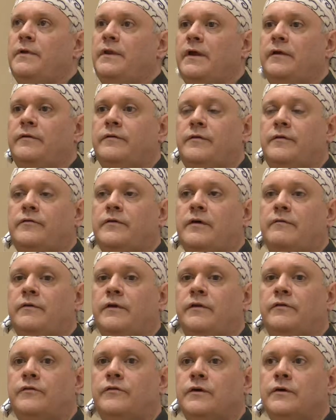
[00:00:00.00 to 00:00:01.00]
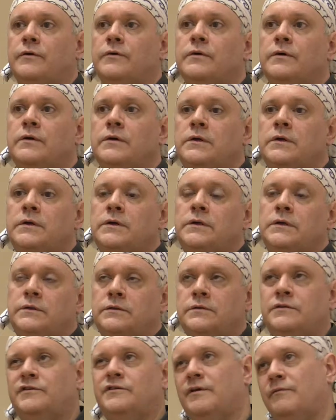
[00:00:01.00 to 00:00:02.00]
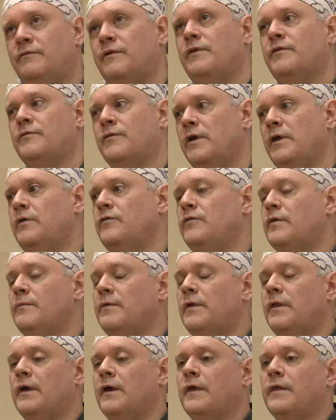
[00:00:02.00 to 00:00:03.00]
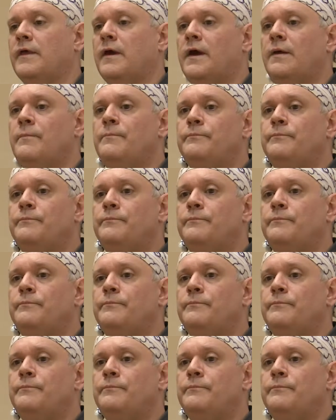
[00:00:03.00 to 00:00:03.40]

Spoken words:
1972, 73, something like that.